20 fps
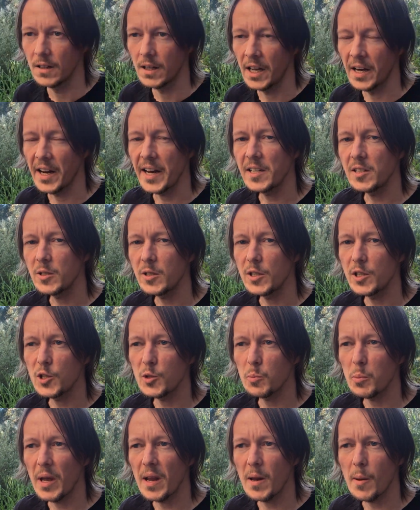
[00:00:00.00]
And I actually
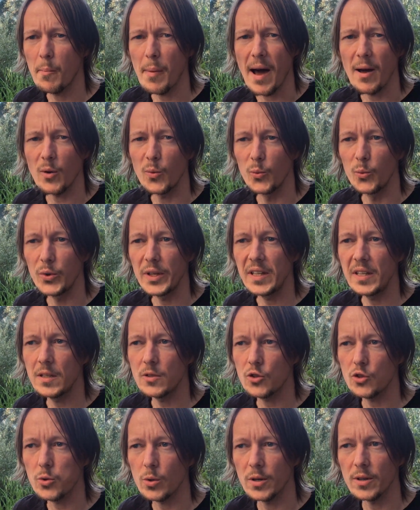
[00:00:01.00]
spent about a week
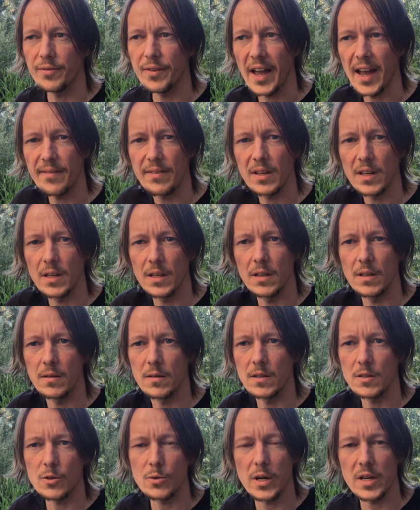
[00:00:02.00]
sort of having
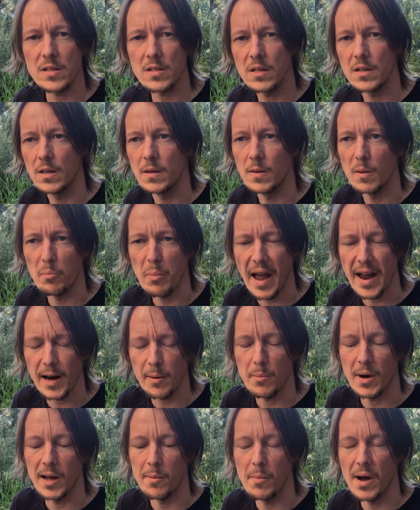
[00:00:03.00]
this question in the back
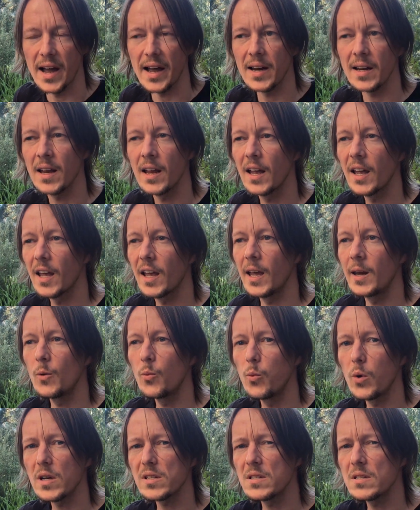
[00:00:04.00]
of my mind, and it
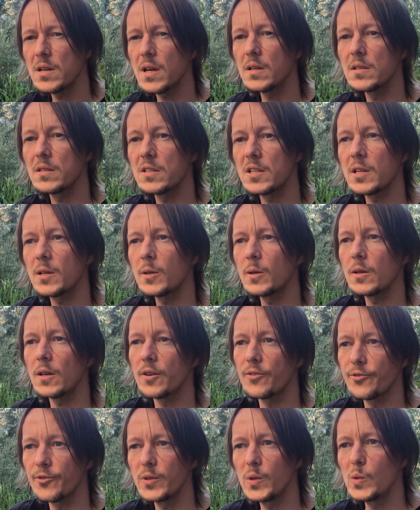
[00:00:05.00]
wasn't until a
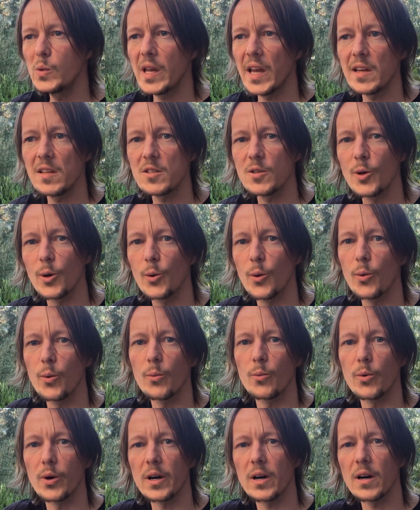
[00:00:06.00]
few days ago
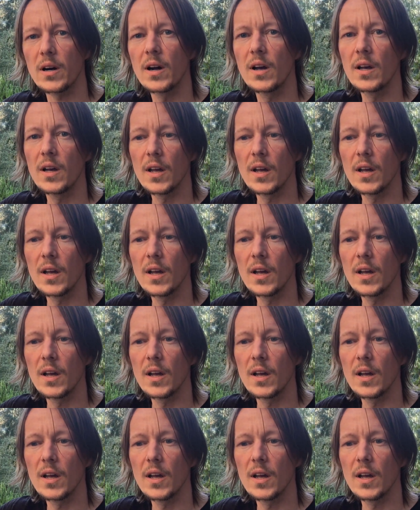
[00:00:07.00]
where